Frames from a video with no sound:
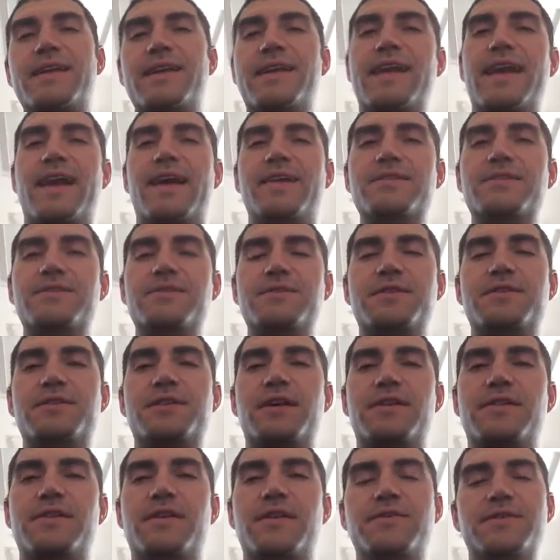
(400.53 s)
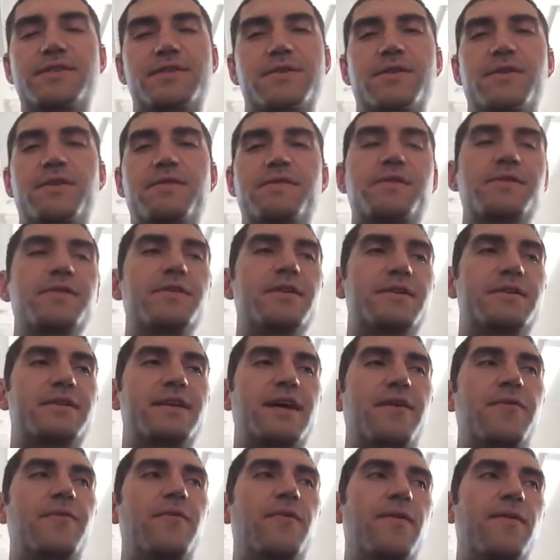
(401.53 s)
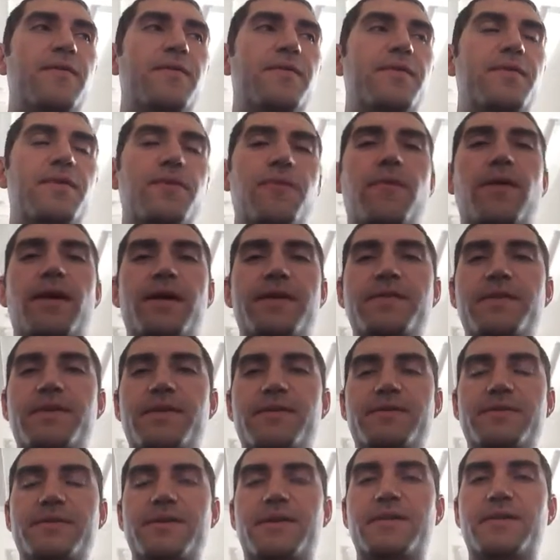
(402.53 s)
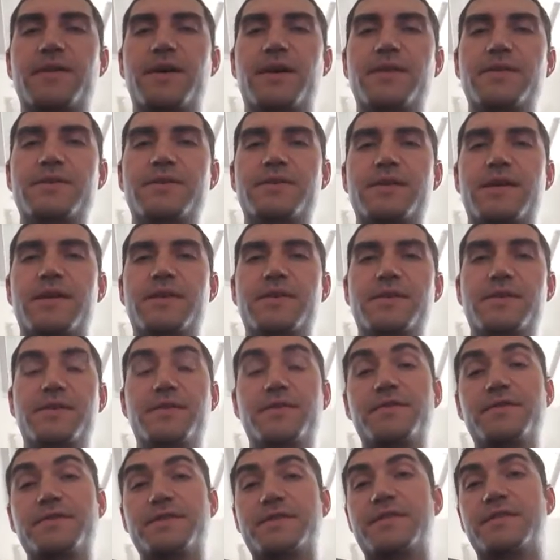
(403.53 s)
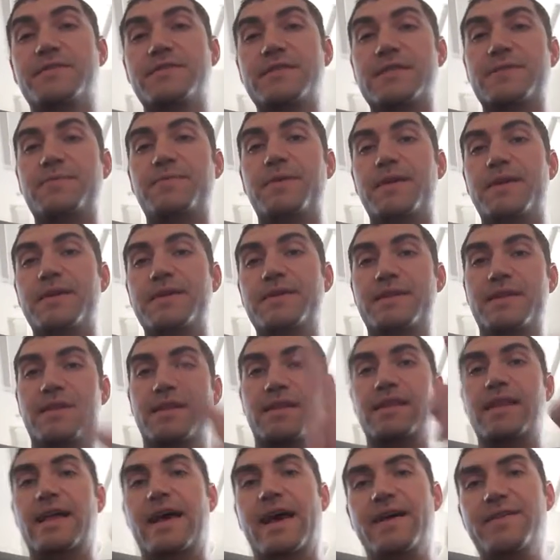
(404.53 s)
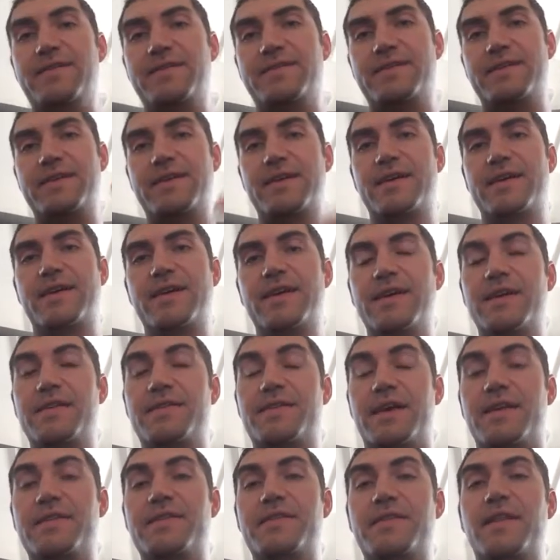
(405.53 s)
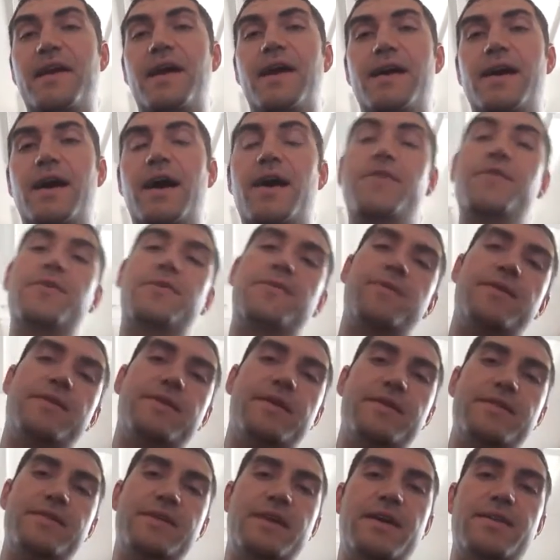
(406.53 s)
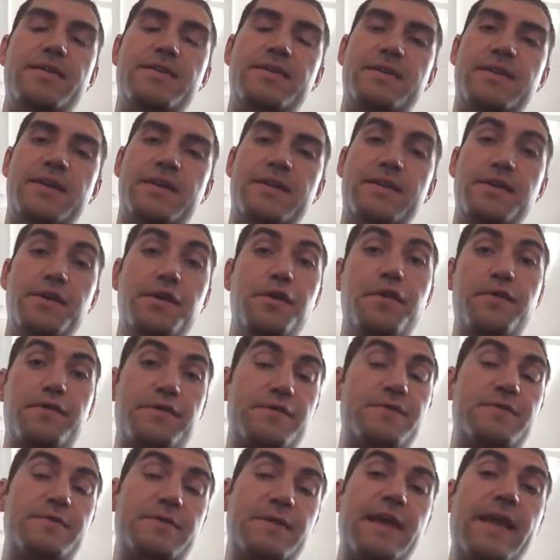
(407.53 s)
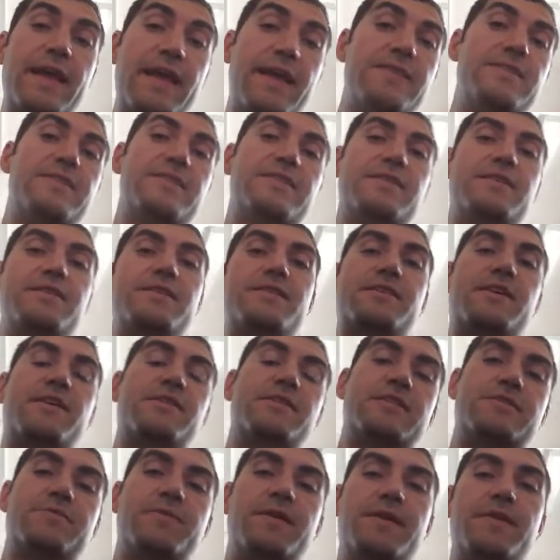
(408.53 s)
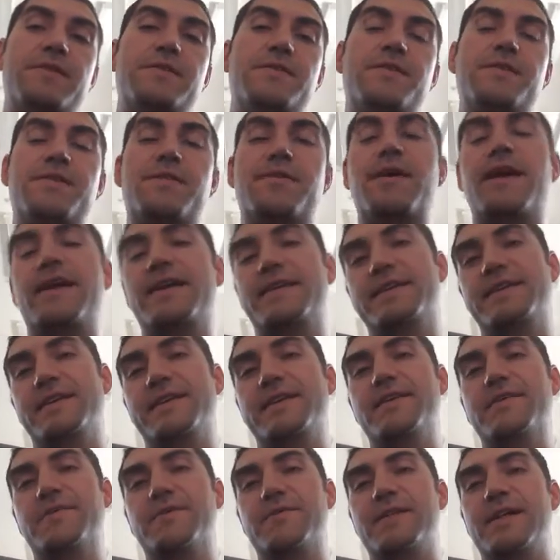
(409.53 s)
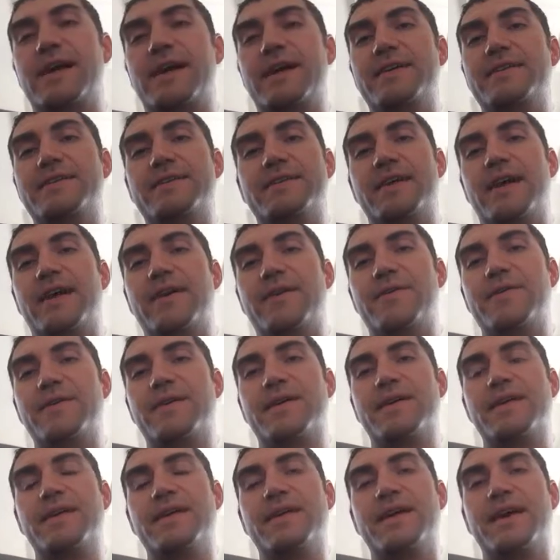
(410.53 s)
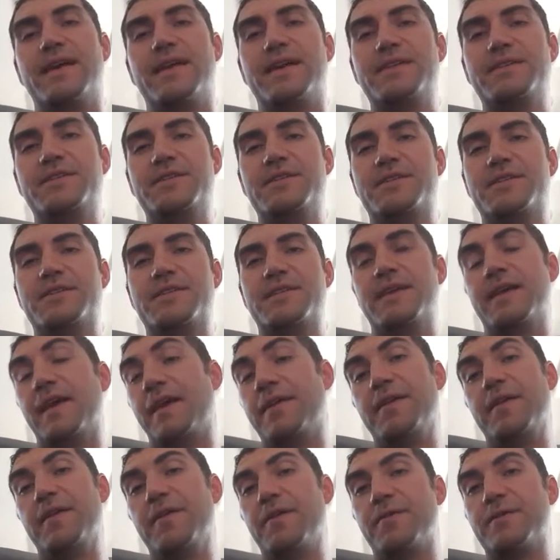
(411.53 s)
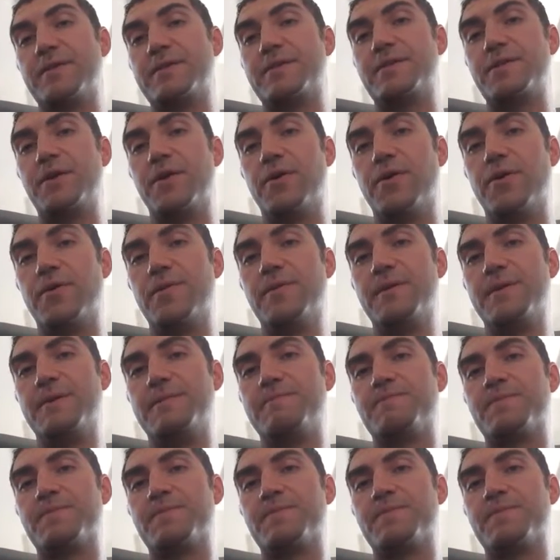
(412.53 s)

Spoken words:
cancel each other out. So if you looked at the one that was on the other side of the universe and it was spinning to the left, then the other one on the other side of the universe would instantly start spinning to the right to equalize it out. And there was no